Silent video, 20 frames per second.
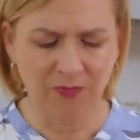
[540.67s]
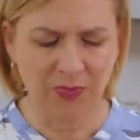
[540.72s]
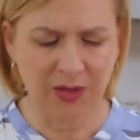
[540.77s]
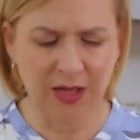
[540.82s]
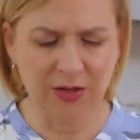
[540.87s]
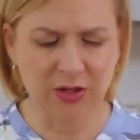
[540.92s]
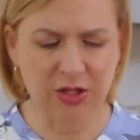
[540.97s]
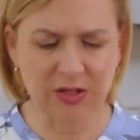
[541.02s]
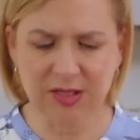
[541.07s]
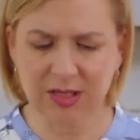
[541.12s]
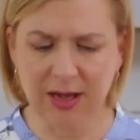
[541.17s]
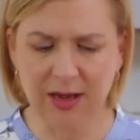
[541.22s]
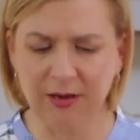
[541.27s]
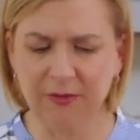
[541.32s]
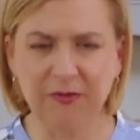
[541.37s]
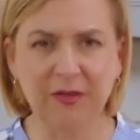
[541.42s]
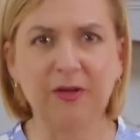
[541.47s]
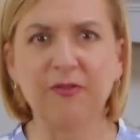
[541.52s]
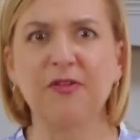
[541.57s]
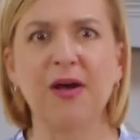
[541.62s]
It just kind
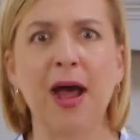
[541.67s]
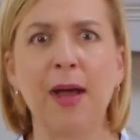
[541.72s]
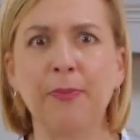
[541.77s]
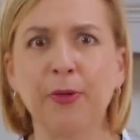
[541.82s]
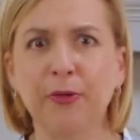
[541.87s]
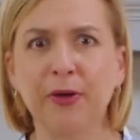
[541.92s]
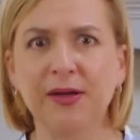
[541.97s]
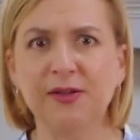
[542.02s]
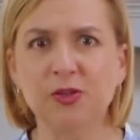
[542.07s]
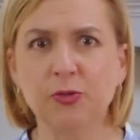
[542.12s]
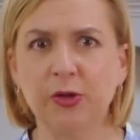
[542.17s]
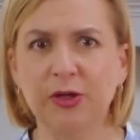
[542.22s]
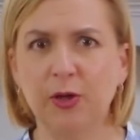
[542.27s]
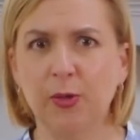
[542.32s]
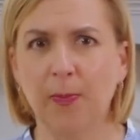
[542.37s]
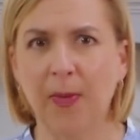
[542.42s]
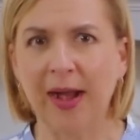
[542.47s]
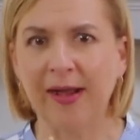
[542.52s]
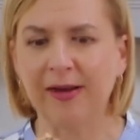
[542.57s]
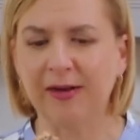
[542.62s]
of evaporates when you
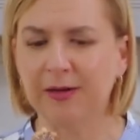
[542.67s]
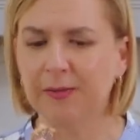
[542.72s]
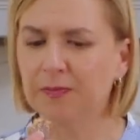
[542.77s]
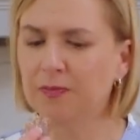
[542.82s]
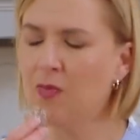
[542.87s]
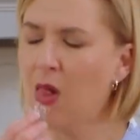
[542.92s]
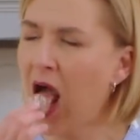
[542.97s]
bite it.